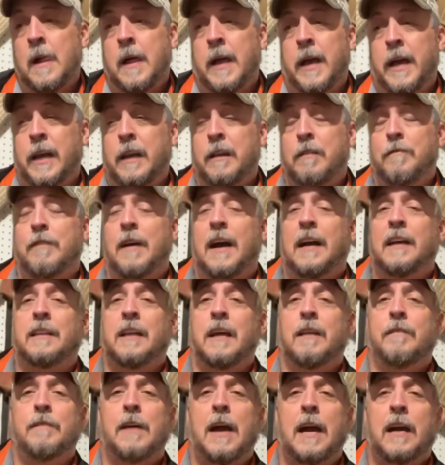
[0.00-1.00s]
And in fact,
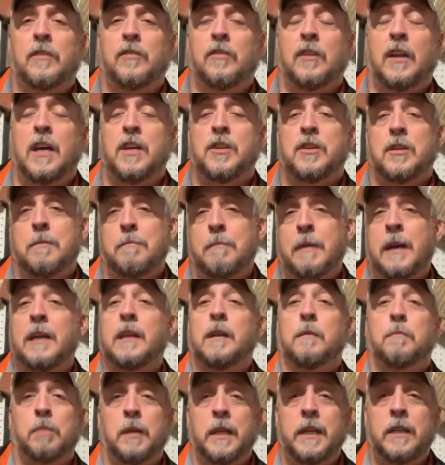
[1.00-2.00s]
that vaccination may
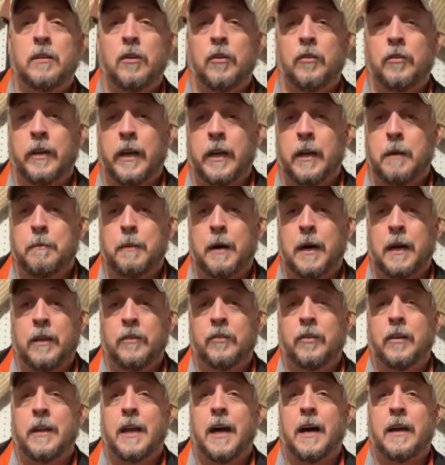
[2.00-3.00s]
deplete those antibodies,
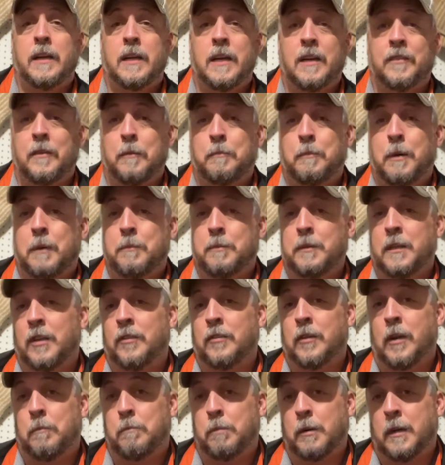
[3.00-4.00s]
and now you have a puppy that's
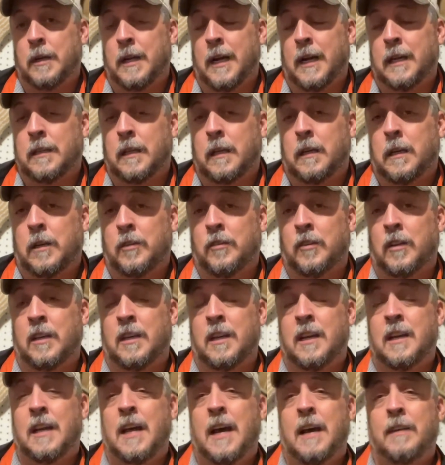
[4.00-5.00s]
unprotected because it
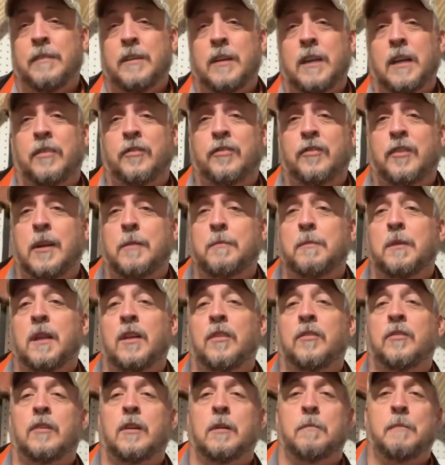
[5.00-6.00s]
didn't have enough
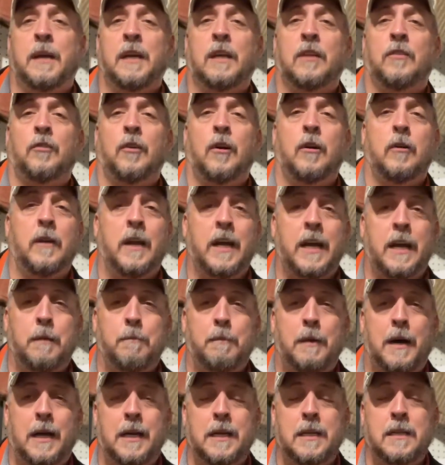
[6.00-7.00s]
stimulus to make its own
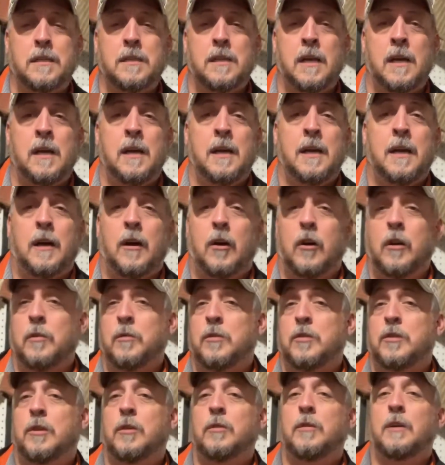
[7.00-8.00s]
antibodies, or it
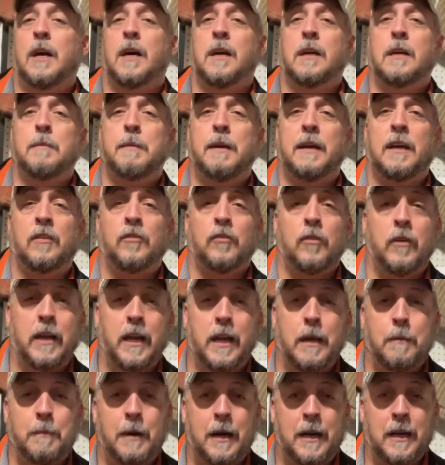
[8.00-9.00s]
was too young to make its own
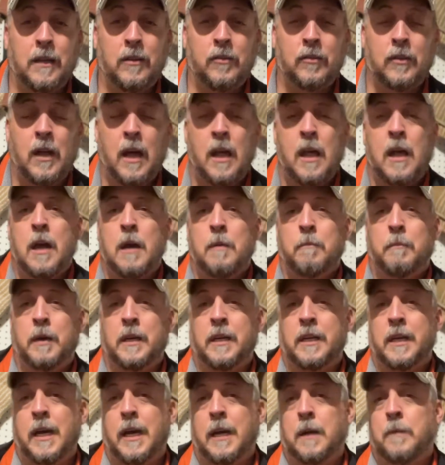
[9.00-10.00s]
antibodies, but
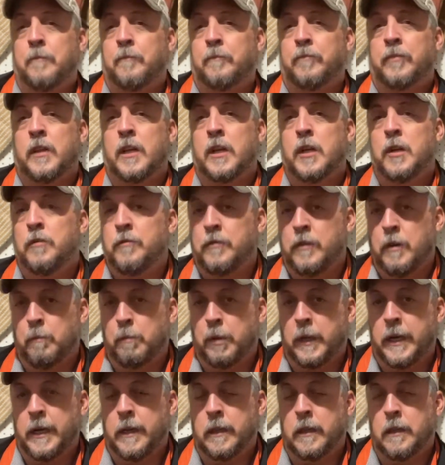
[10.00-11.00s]
yet you've
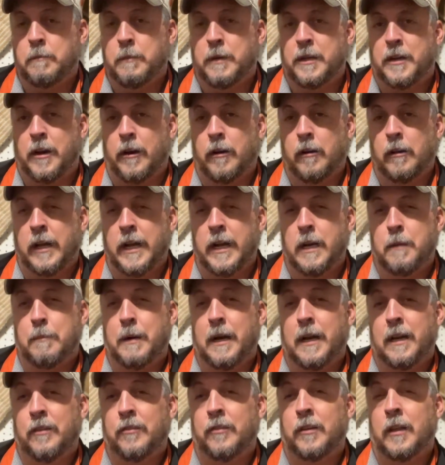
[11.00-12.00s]
depleted the maternal
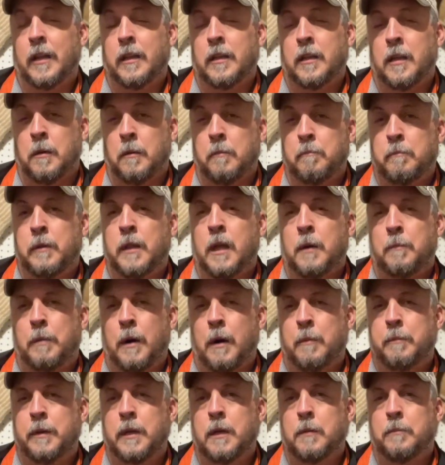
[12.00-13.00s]
antibodies that the
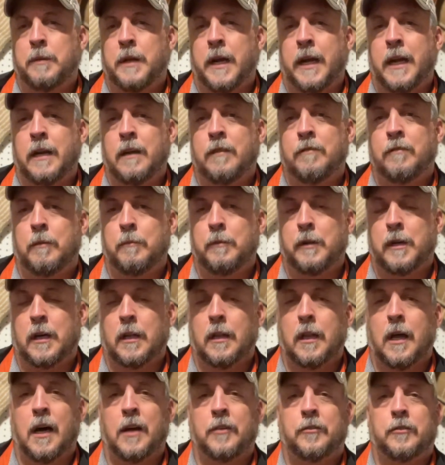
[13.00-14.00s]
puppy obtained from the
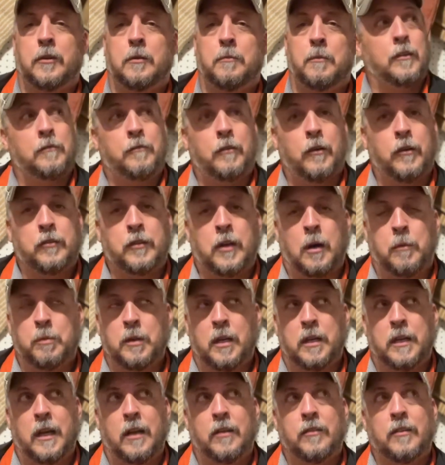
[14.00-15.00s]
colostrum the first couple
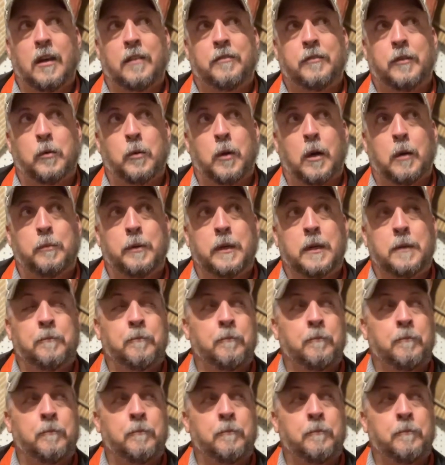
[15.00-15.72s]
of days after whelping.